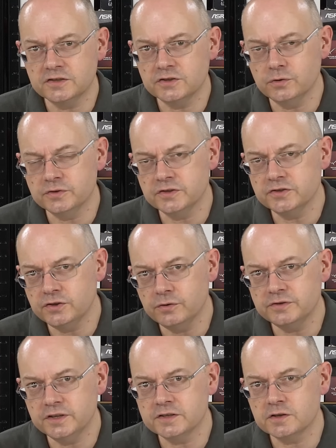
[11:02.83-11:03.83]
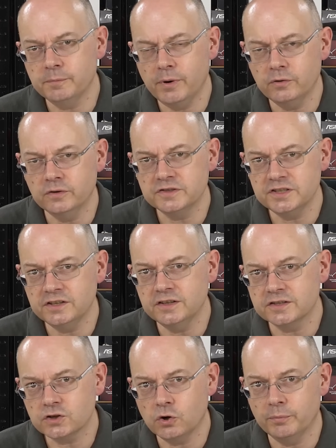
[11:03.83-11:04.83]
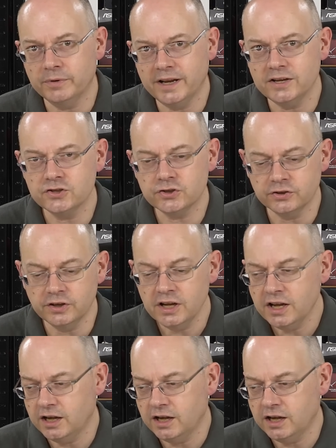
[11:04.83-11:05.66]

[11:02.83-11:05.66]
Asus has used these components in this combination.